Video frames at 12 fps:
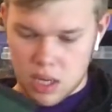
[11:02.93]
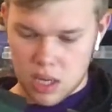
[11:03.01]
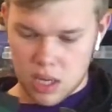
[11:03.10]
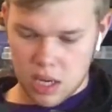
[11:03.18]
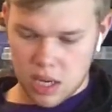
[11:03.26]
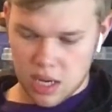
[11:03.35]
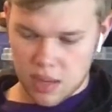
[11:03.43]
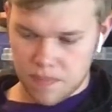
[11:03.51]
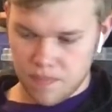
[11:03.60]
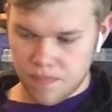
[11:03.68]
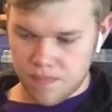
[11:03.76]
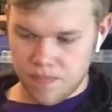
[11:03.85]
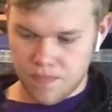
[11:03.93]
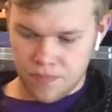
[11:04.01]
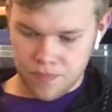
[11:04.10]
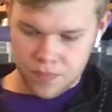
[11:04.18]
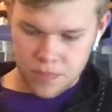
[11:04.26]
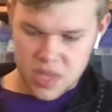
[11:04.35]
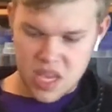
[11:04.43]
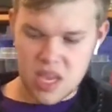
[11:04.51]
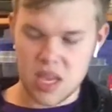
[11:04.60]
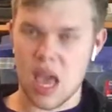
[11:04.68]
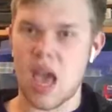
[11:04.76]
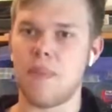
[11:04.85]
And
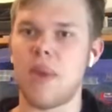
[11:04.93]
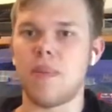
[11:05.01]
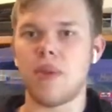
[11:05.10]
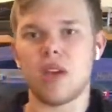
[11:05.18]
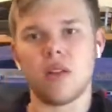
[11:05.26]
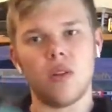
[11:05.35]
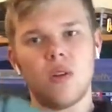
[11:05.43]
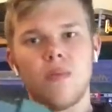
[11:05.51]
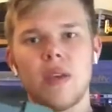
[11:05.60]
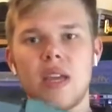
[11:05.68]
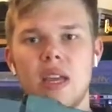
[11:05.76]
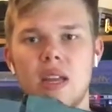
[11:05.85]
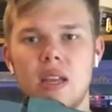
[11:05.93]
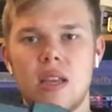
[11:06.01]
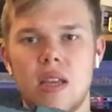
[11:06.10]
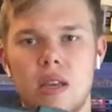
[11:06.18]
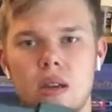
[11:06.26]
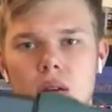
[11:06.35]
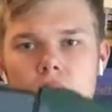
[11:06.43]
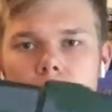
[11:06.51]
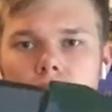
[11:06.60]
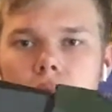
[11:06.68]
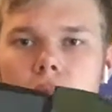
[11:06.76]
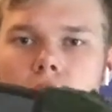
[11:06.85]
maybe a little bit in here.
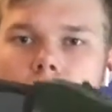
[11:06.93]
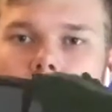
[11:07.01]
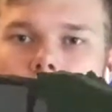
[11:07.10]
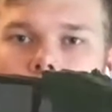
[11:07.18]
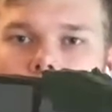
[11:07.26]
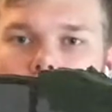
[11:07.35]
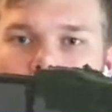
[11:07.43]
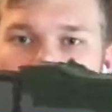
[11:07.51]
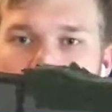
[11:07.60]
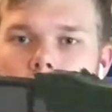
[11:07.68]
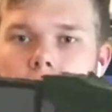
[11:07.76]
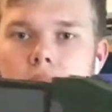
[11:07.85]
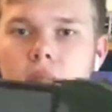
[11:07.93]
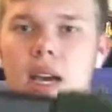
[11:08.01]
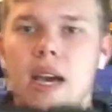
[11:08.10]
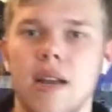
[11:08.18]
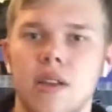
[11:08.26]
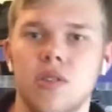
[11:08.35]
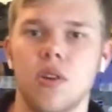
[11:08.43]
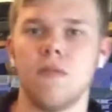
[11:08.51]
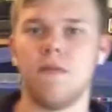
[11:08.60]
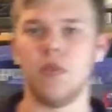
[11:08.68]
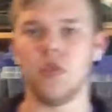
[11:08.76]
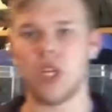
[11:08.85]
Other than that, it's all
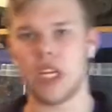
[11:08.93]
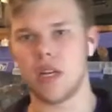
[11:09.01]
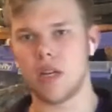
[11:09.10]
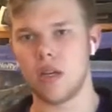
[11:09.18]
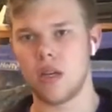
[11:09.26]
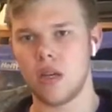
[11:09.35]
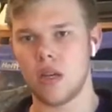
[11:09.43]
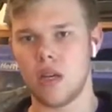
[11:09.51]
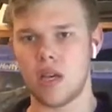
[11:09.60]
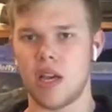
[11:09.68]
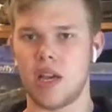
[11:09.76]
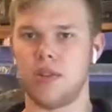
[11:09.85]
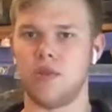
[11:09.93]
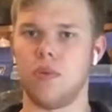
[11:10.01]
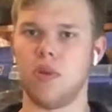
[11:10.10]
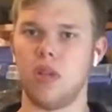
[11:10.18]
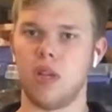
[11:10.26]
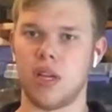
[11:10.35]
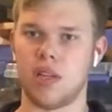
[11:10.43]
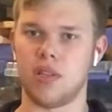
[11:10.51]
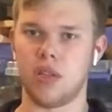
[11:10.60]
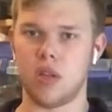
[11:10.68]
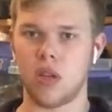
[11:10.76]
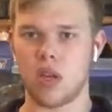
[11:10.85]
filled in, and it's really
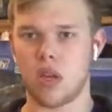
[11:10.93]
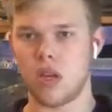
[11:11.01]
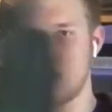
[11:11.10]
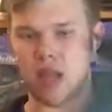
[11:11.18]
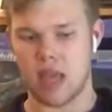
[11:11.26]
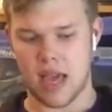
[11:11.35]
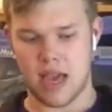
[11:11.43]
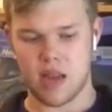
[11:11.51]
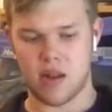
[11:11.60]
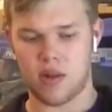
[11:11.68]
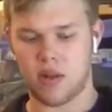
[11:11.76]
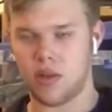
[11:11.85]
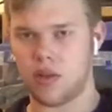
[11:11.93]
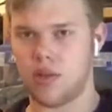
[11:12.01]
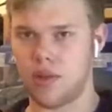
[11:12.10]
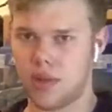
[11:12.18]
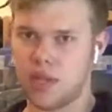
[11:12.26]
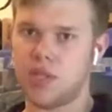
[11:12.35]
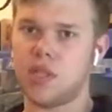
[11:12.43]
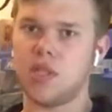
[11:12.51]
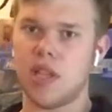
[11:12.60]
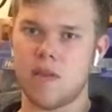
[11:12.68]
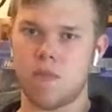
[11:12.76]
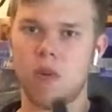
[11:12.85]
nice. And so this is
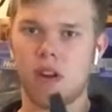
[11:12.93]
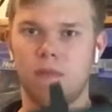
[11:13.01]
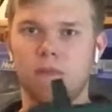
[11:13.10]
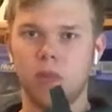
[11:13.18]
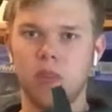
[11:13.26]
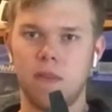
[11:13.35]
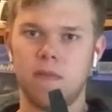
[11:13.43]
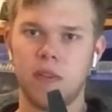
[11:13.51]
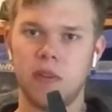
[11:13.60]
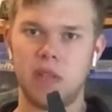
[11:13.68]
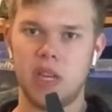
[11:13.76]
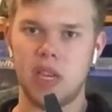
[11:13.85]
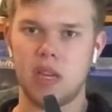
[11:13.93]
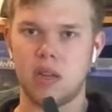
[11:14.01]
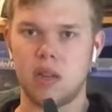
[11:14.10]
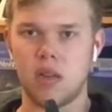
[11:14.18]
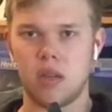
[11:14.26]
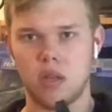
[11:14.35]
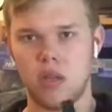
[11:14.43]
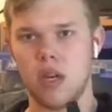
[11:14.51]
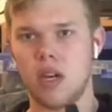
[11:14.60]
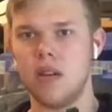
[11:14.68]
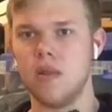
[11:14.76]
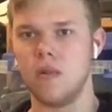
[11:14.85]
like what a fully filled in
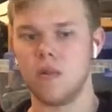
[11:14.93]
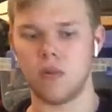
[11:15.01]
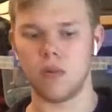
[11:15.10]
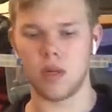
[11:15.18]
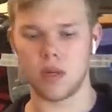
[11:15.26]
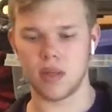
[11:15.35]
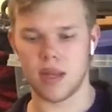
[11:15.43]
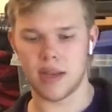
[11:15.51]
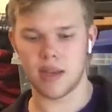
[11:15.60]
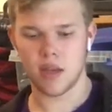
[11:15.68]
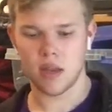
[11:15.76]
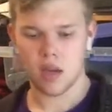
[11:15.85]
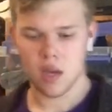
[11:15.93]
gun would look like.